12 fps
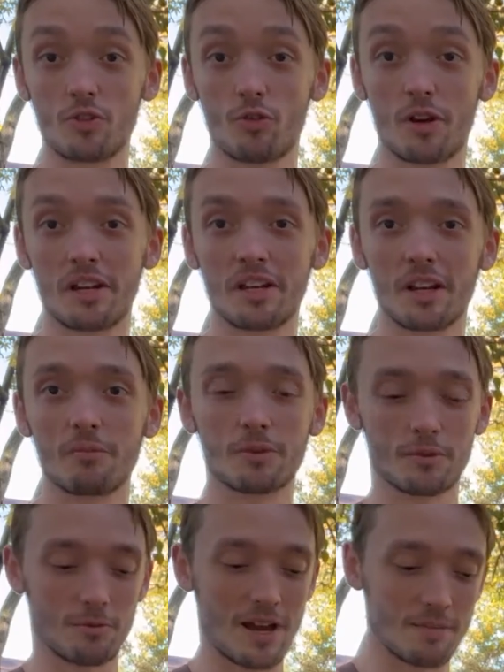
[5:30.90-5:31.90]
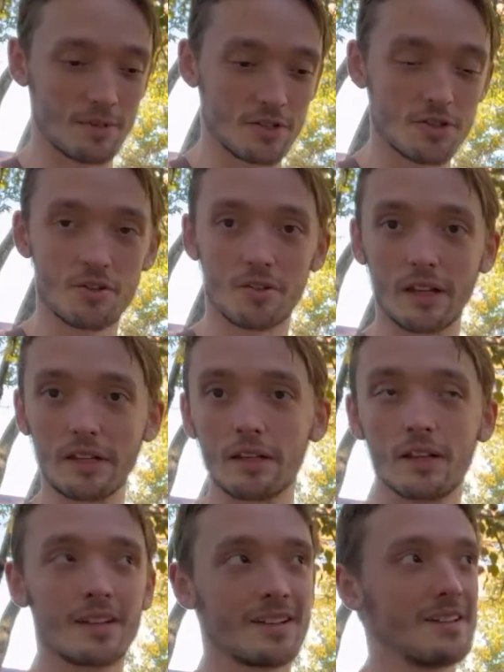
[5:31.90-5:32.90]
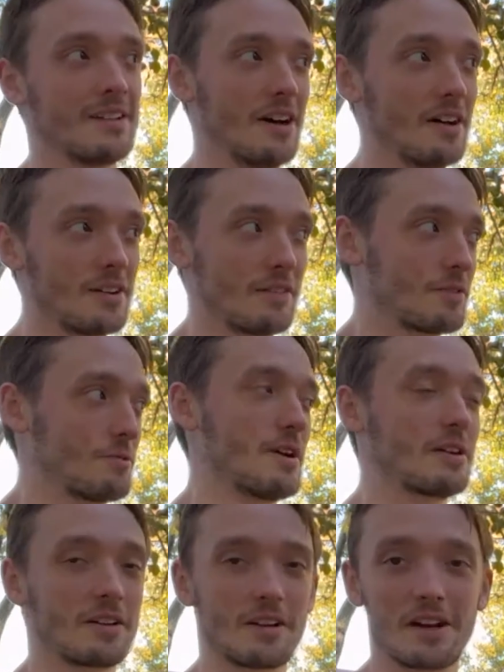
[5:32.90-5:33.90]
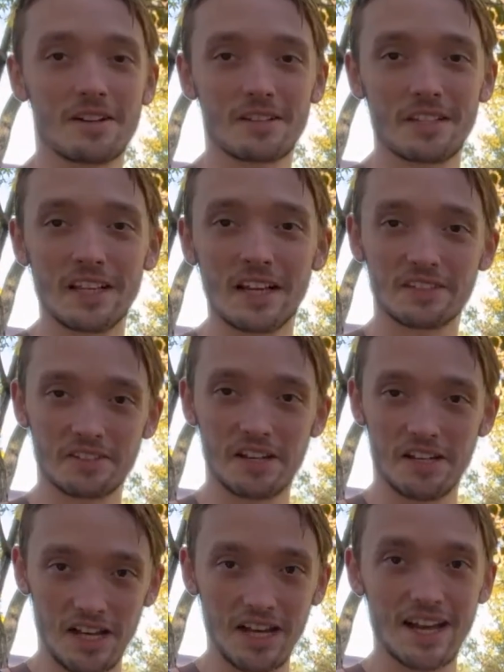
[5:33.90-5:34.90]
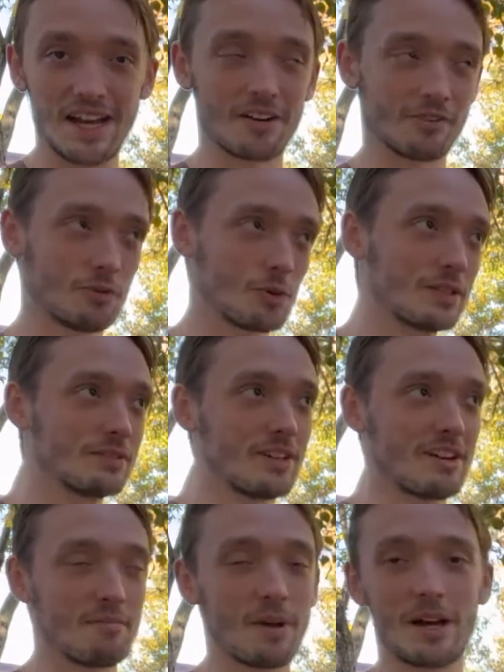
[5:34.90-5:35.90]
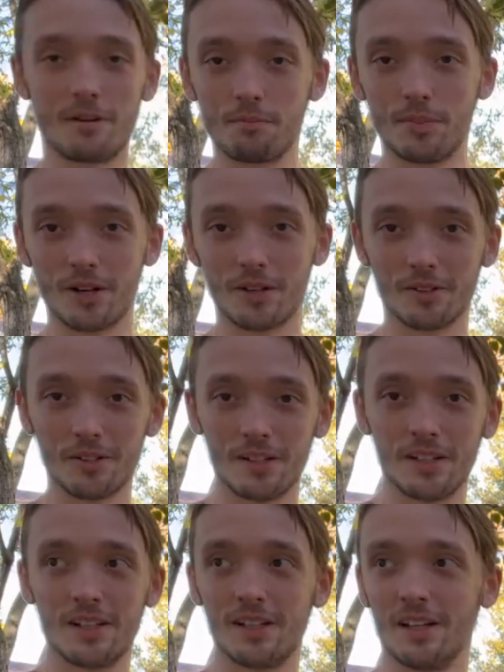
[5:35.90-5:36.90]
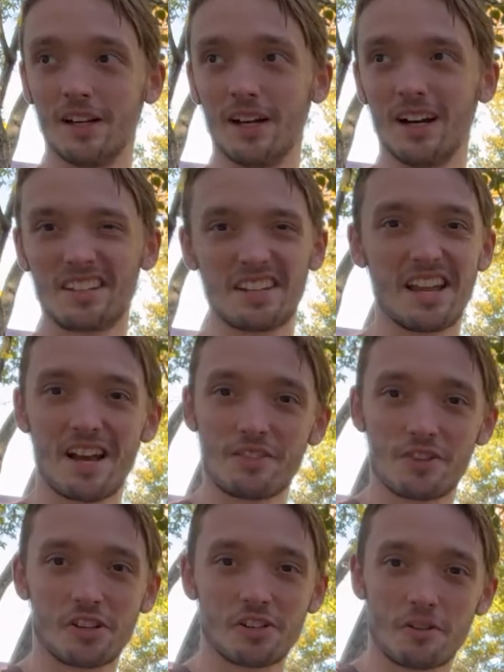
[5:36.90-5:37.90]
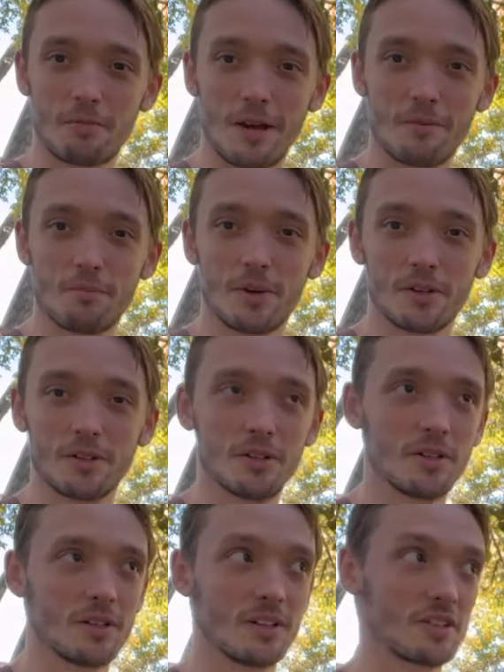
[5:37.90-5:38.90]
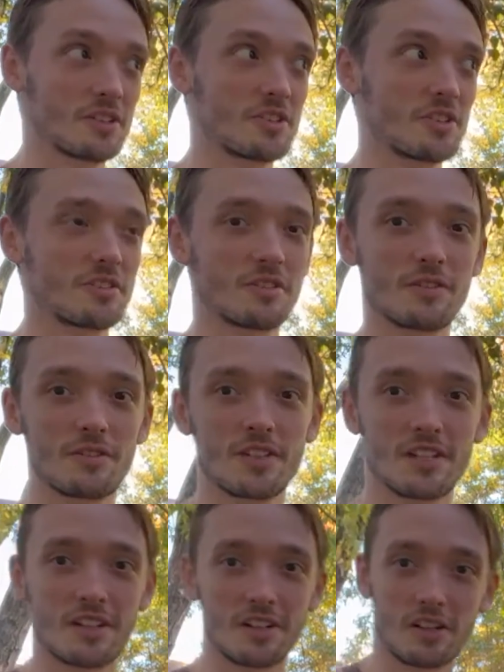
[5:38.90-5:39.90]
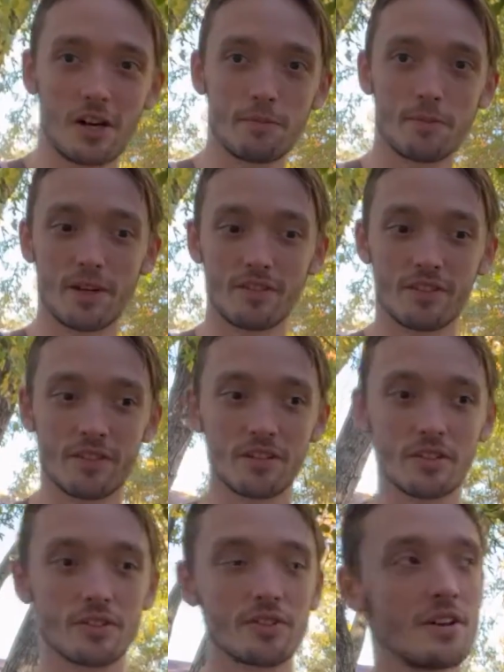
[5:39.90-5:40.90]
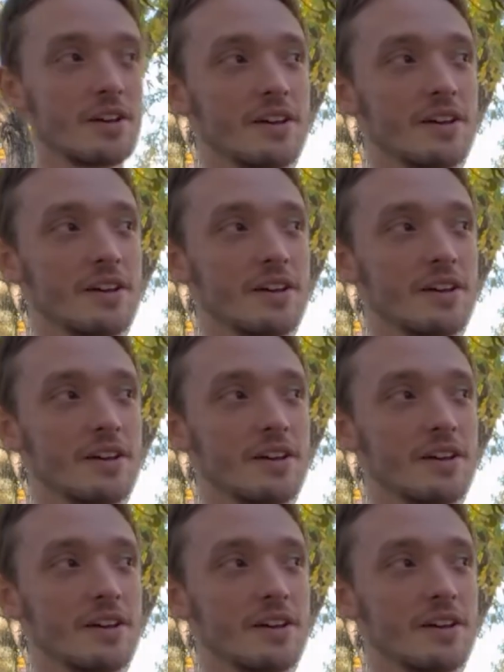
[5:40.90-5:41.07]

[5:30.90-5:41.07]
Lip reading: training up with rapid shooting. You have to recognize that I had a 45-pound bow. I did have a 60-pound bow, the Scythian. You've seen it in a couple of my videos,